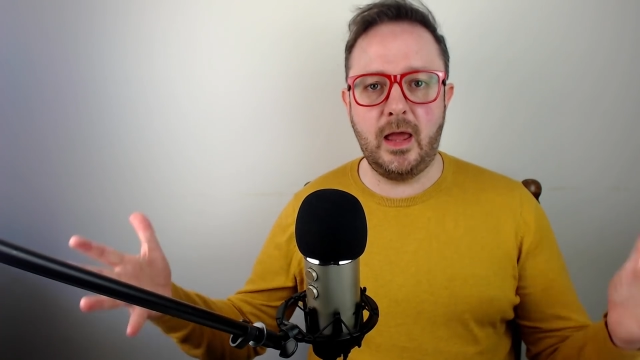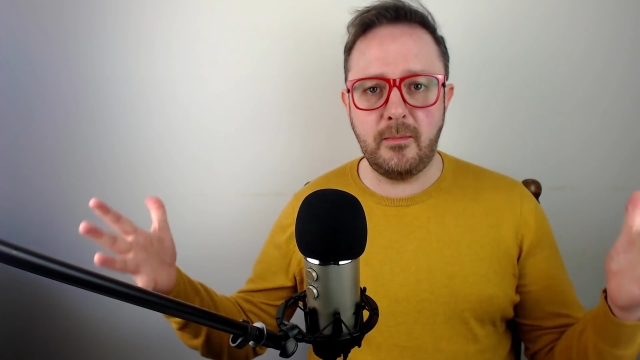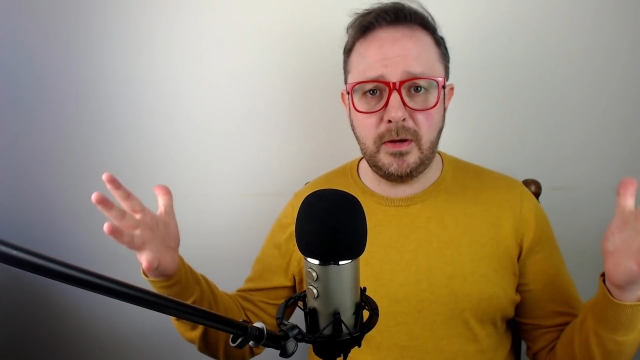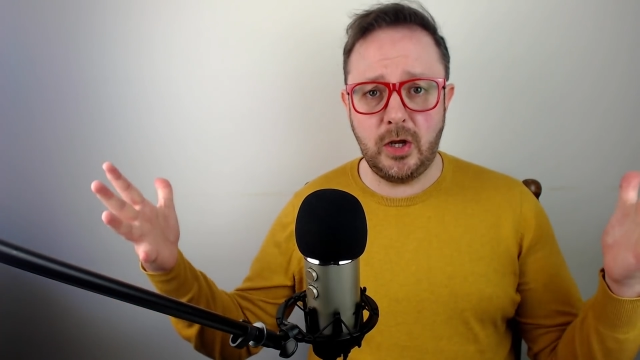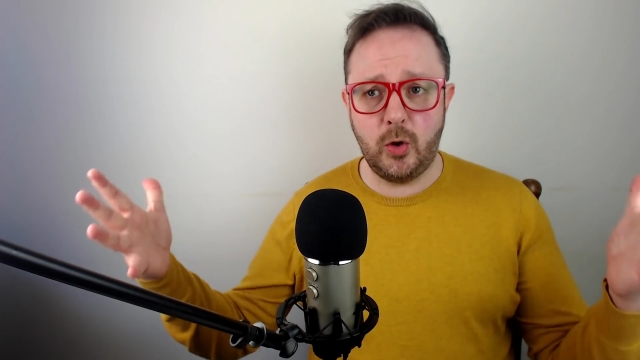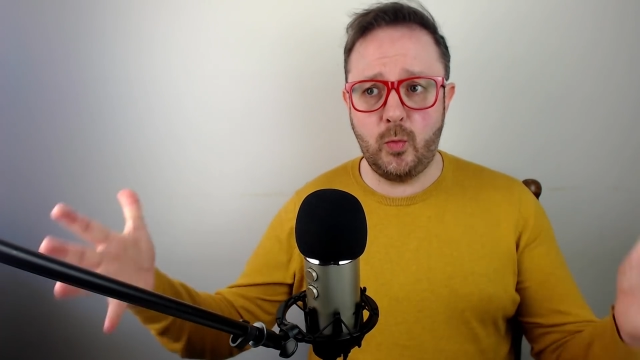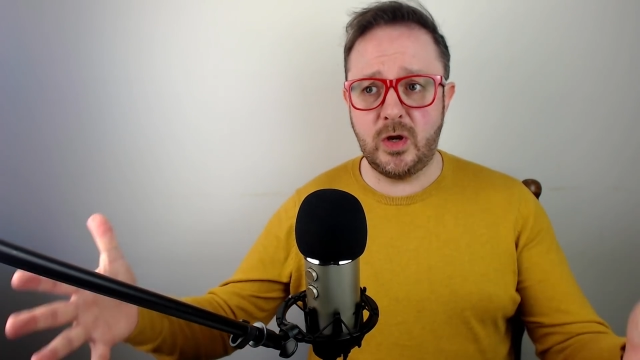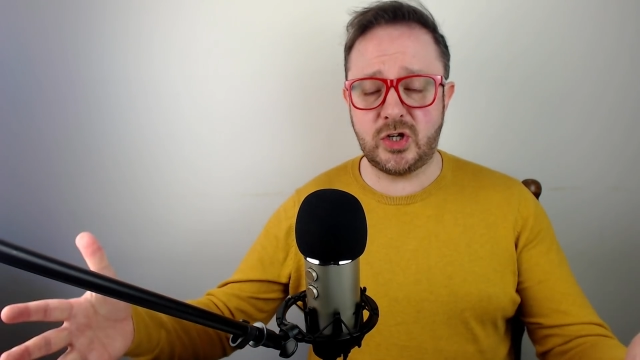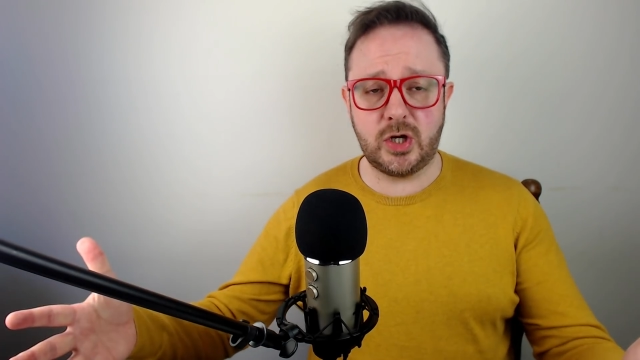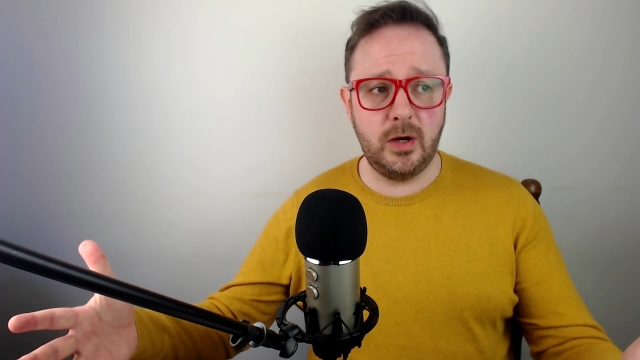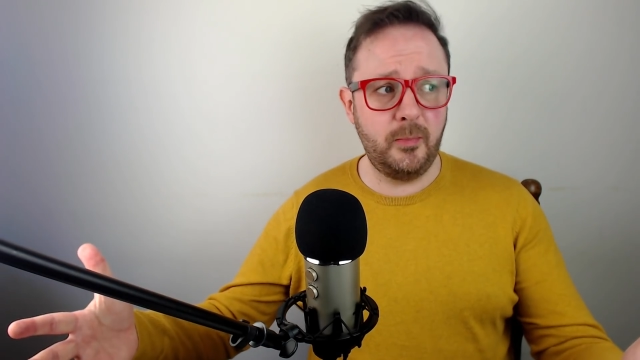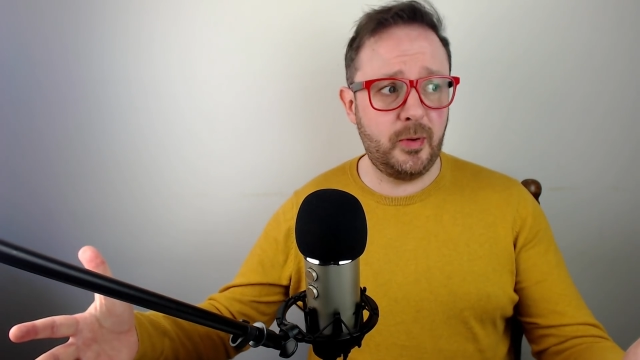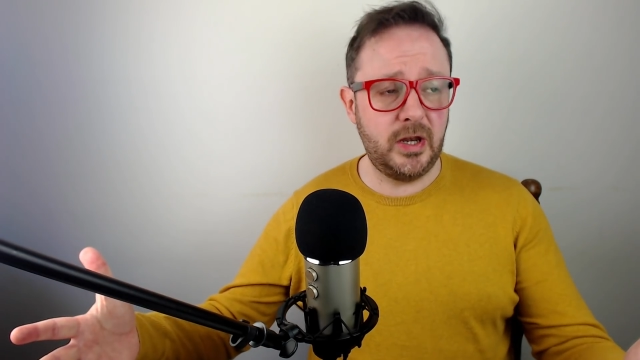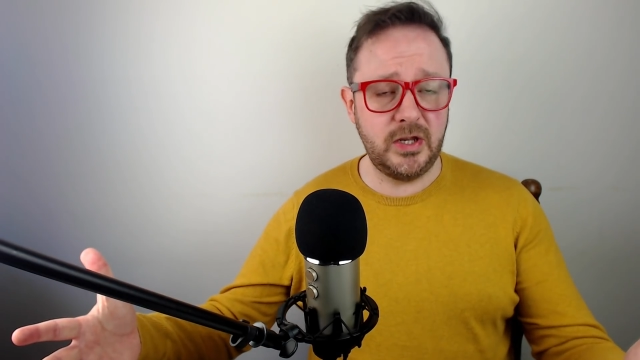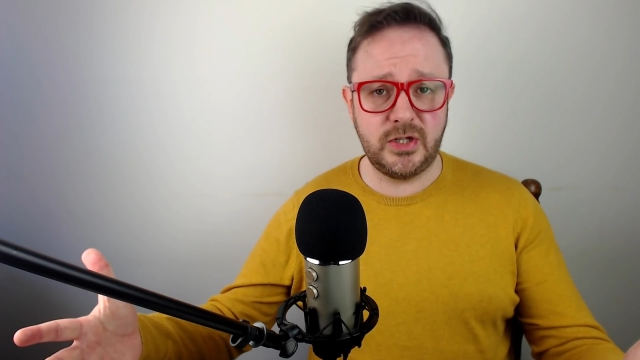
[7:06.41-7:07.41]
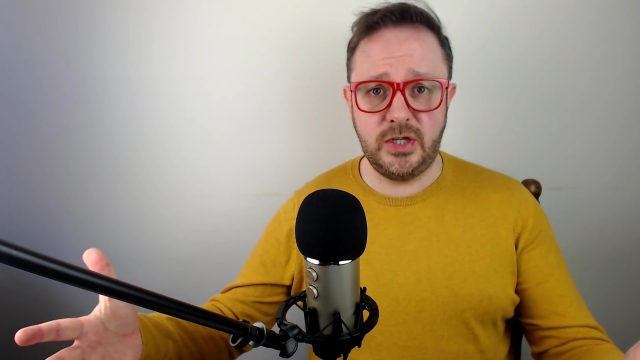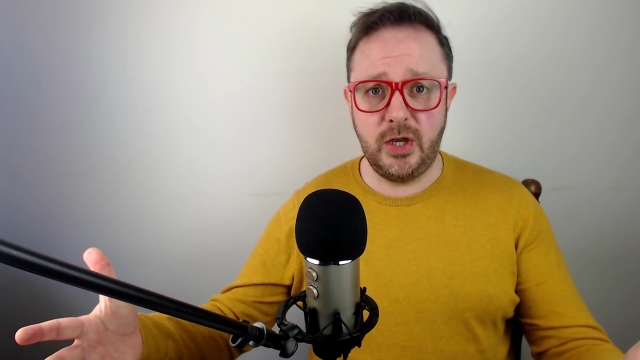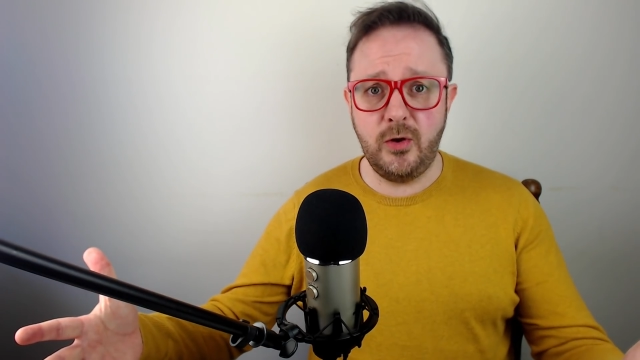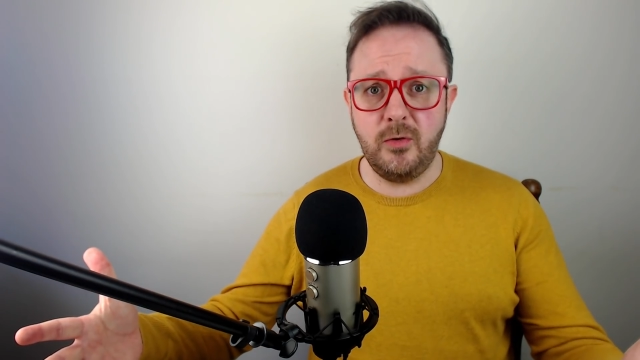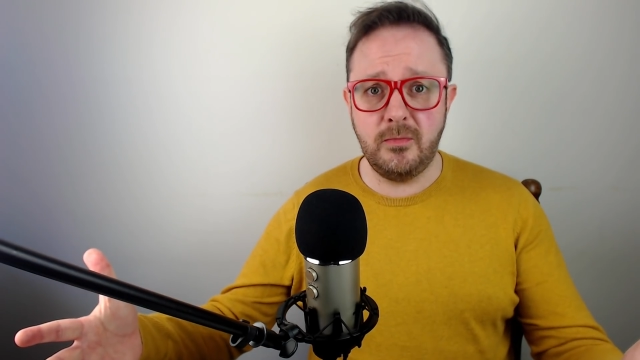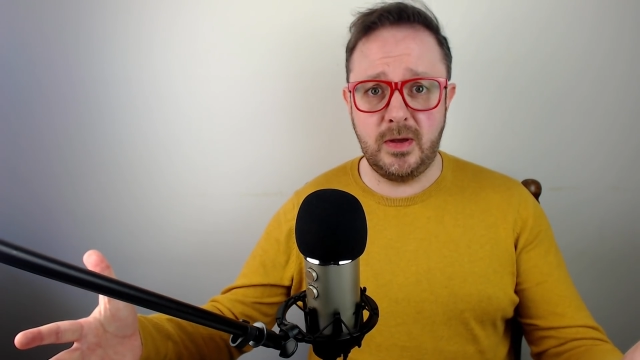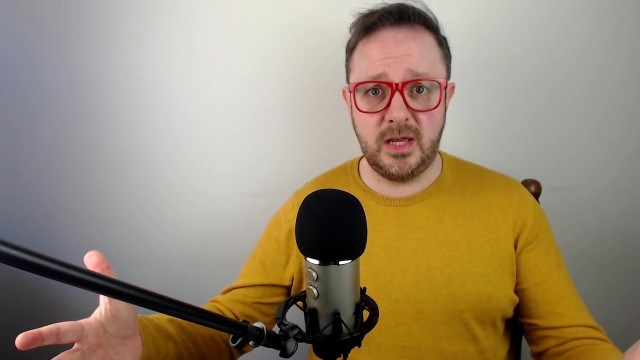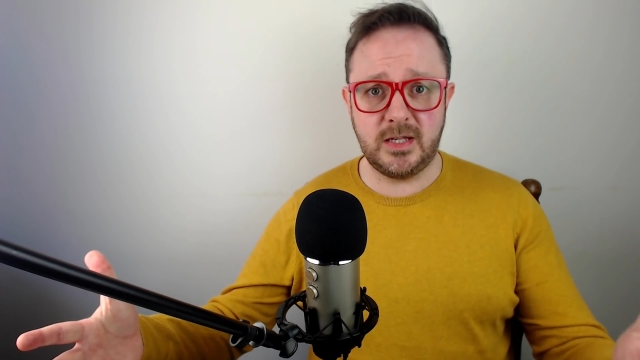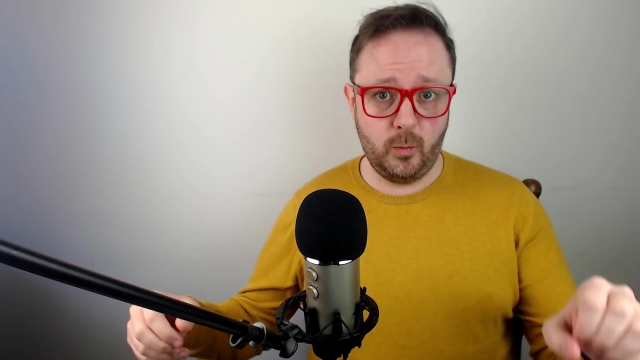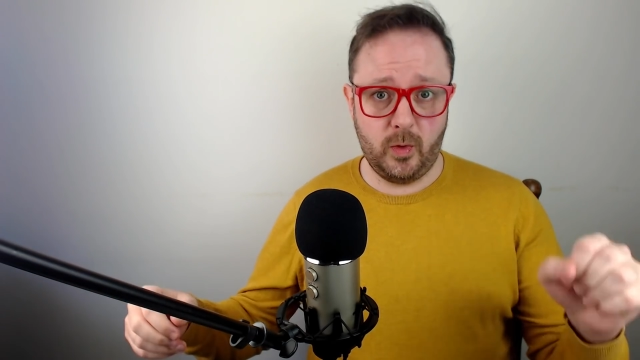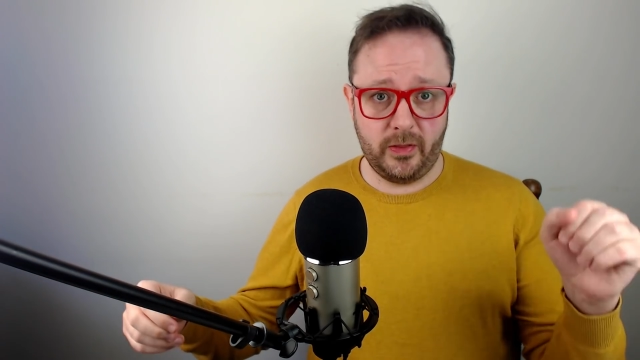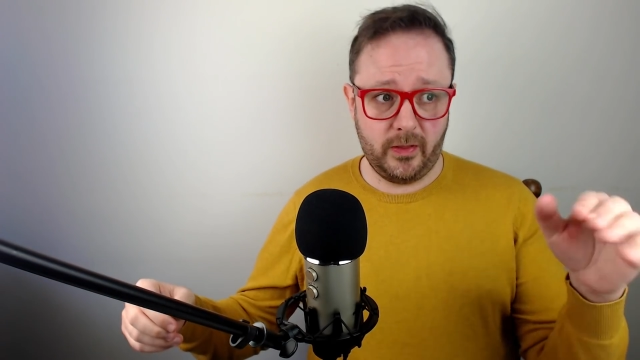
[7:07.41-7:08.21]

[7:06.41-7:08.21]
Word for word: Let me know which companies you miss,